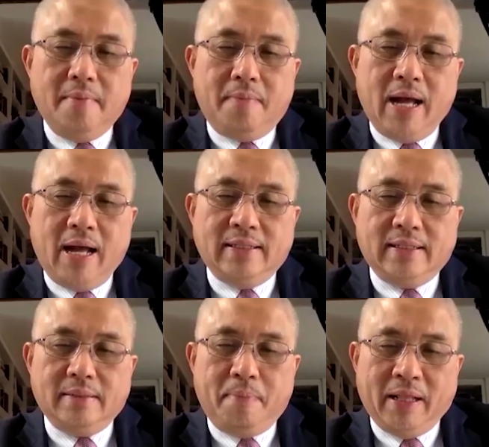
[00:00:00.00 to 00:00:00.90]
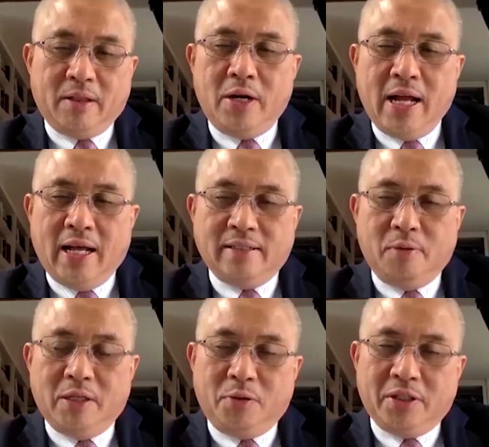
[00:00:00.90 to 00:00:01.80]
plus Petronas,
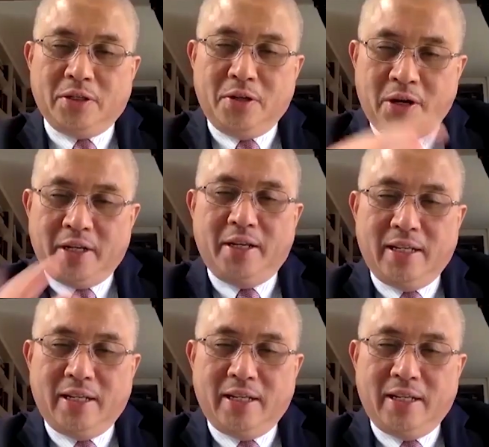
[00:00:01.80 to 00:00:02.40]
which was not